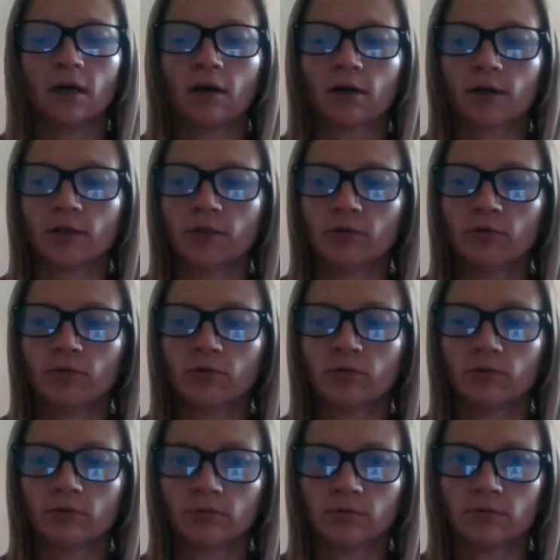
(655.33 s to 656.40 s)
Are
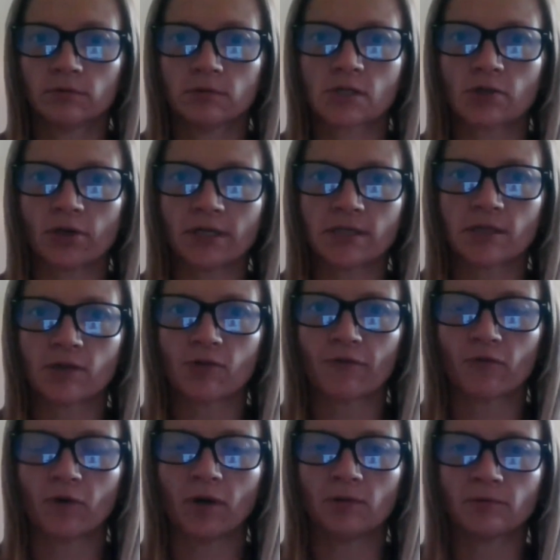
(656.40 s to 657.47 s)
you stressed and
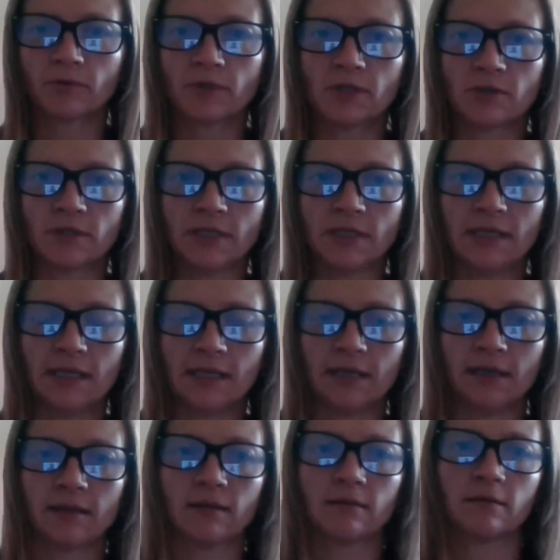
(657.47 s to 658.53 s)
overwhelmed when you're
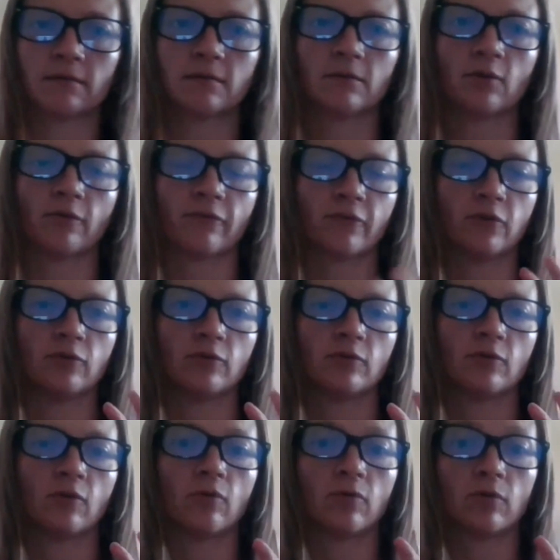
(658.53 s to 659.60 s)
eating your
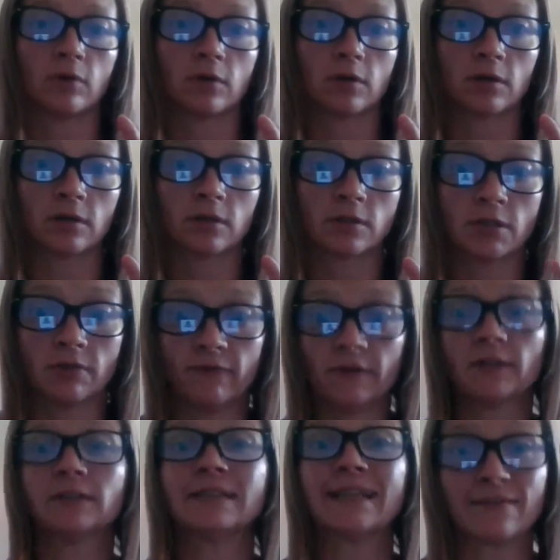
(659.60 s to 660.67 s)
food? Or do you
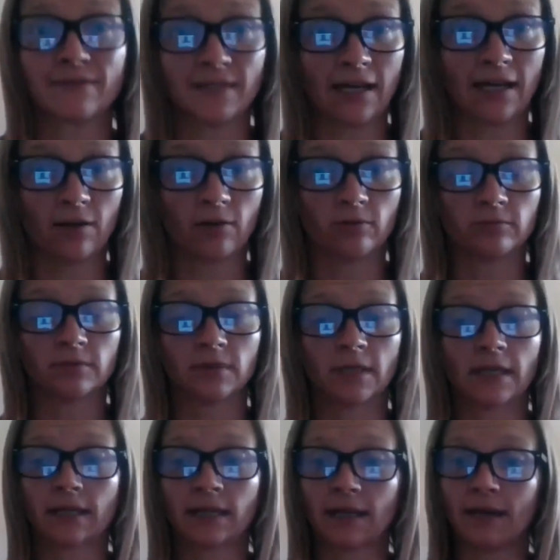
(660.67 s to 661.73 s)
feel left out?
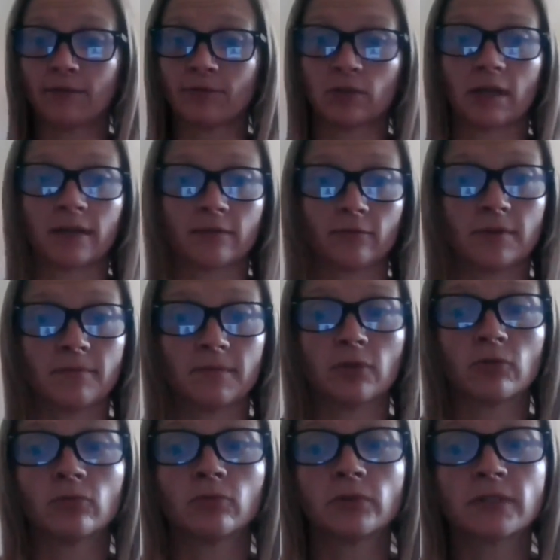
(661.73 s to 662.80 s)
Like I have a lot of women
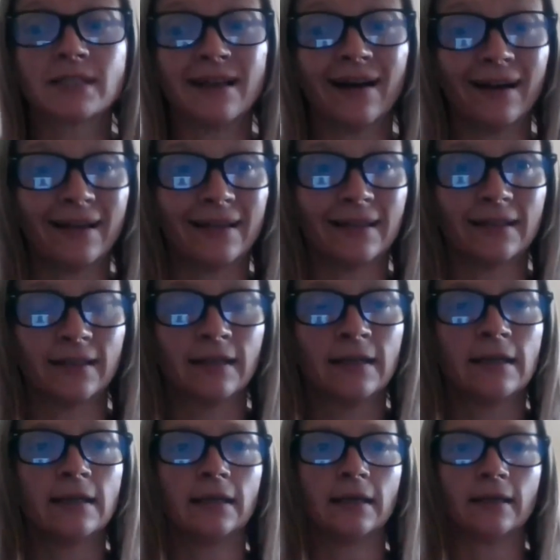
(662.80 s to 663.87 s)
who will diet
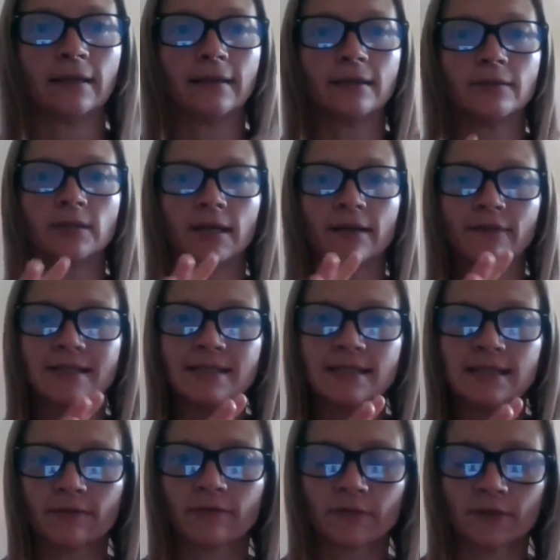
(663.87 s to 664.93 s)
and they'll have a
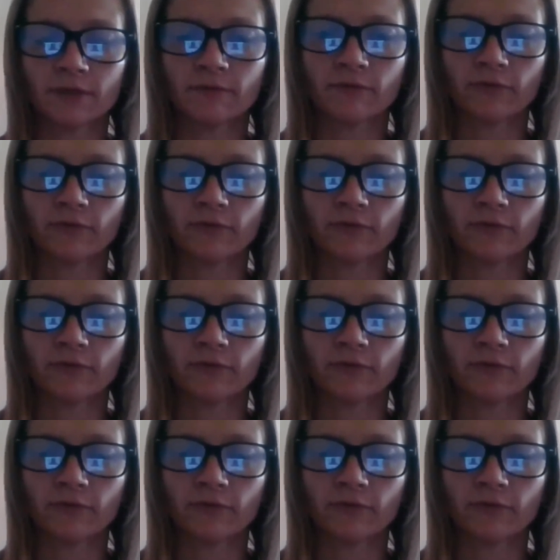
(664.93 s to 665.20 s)
different